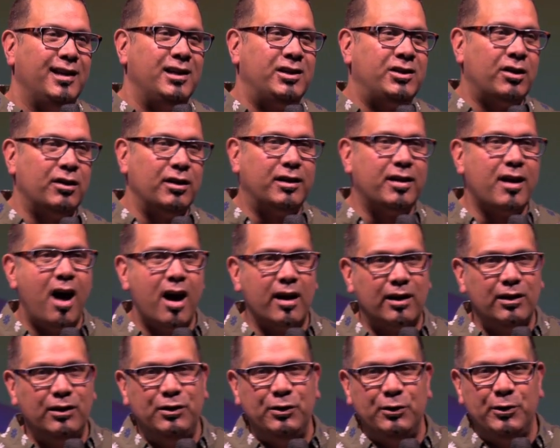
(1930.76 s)
He started
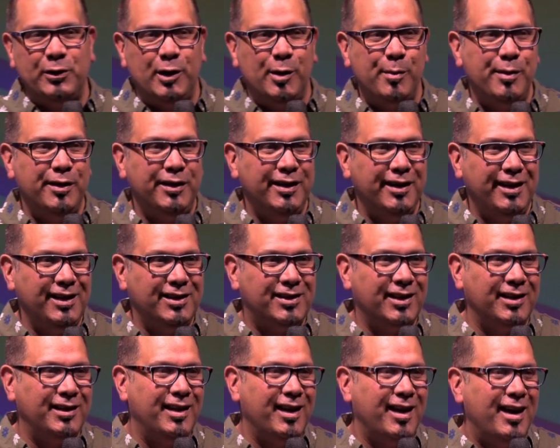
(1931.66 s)
talking to him, and then he
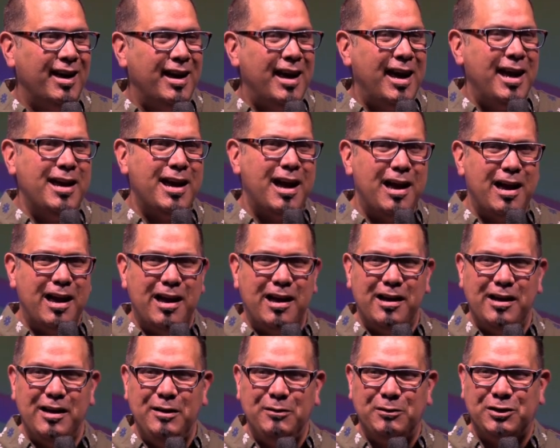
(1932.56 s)
said, Hey,
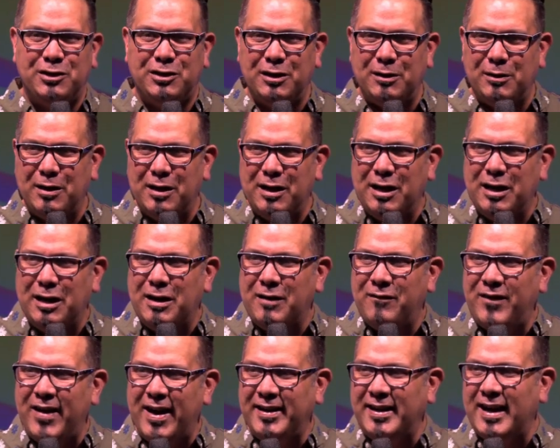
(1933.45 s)
I, I, he was
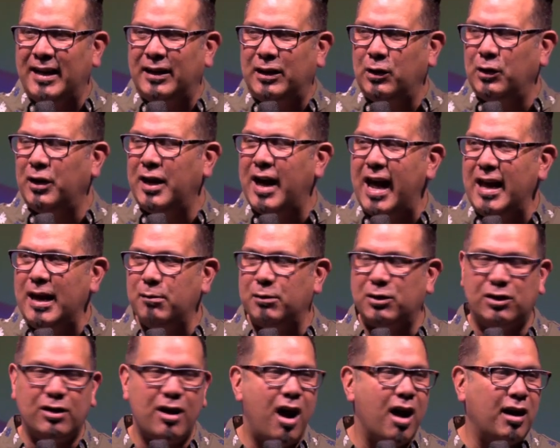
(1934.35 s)
found out that the guy he
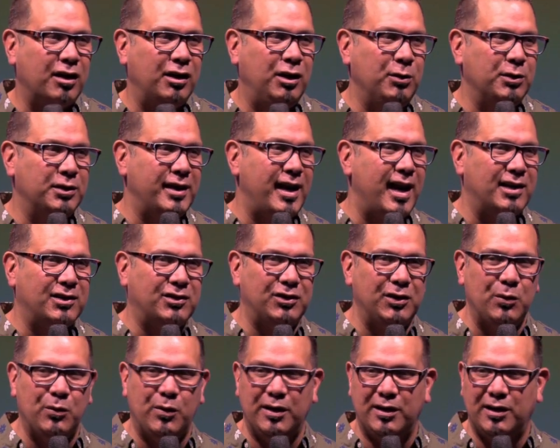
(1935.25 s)
was talking to was
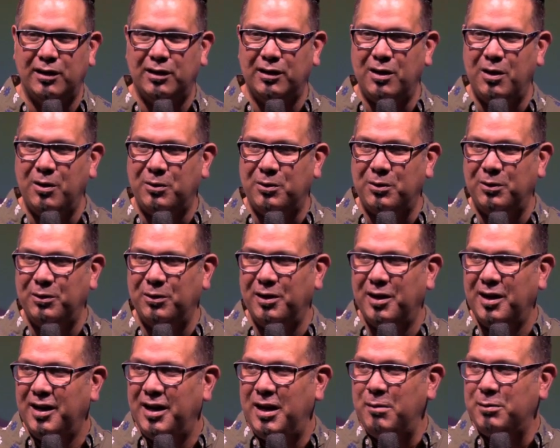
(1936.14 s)
actually one of the local,
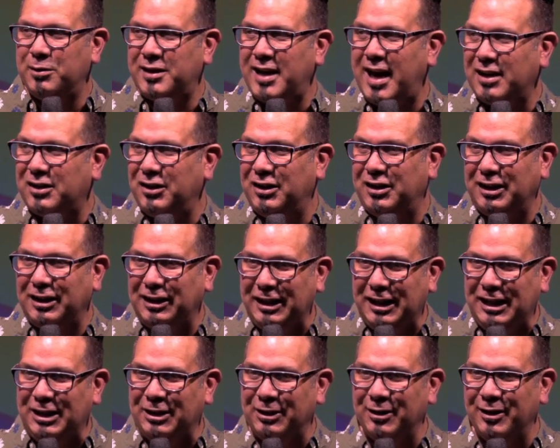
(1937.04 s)
he was actually the
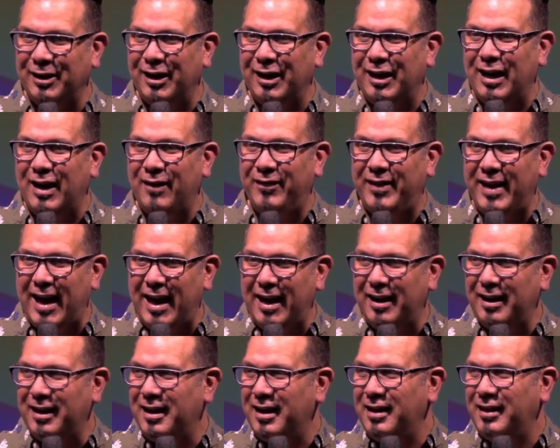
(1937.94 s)
leader of
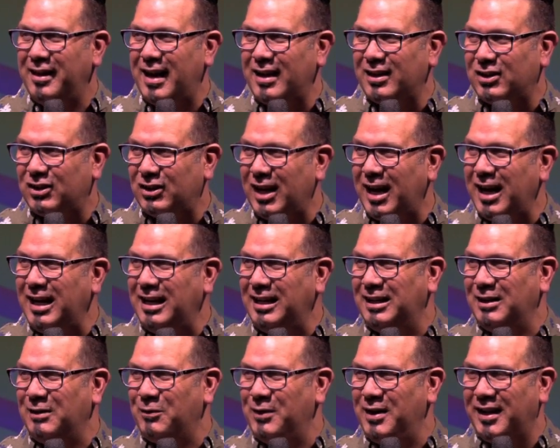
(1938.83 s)
that, that
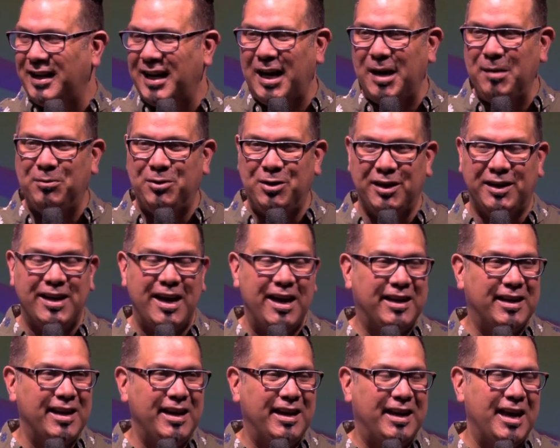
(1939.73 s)
state when it came to the
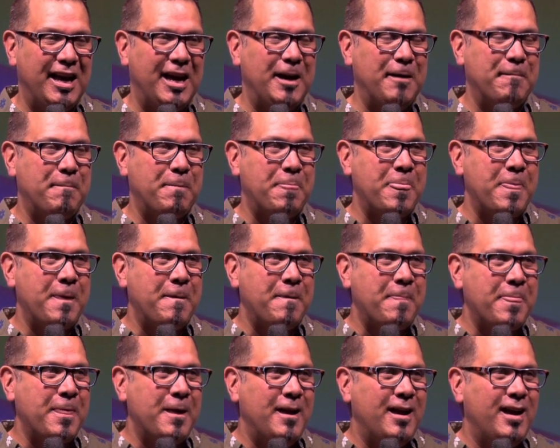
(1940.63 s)
KKK.
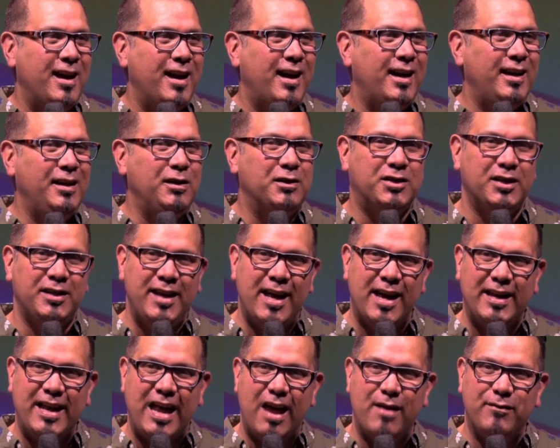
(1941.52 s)
And he was sitting
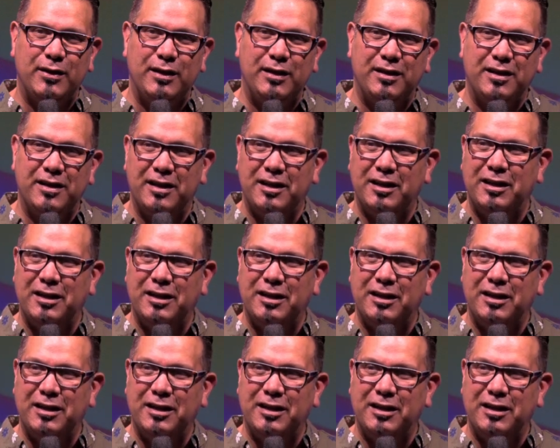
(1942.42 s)
down having